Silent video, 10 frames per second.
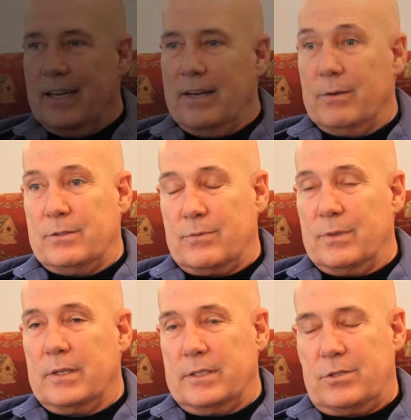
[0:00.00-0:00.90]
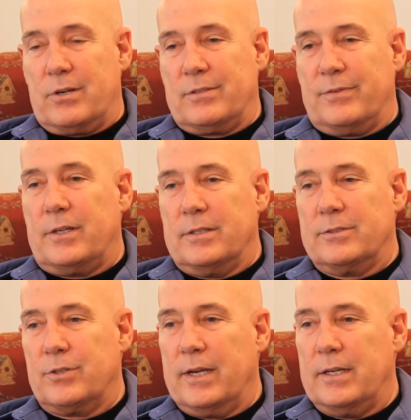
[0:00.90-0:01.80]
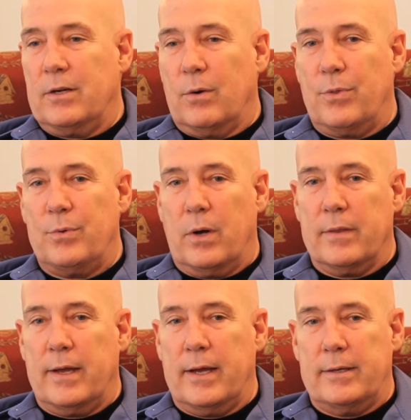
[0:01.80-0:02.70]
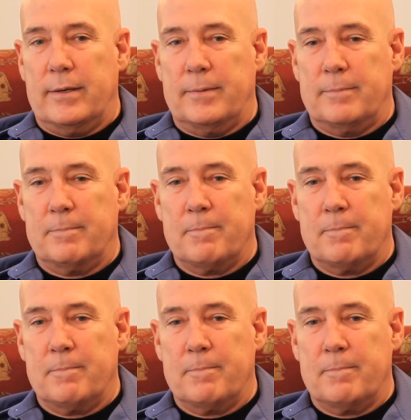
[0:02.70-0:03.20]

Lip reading: And it was really stressful trying to go through all that. And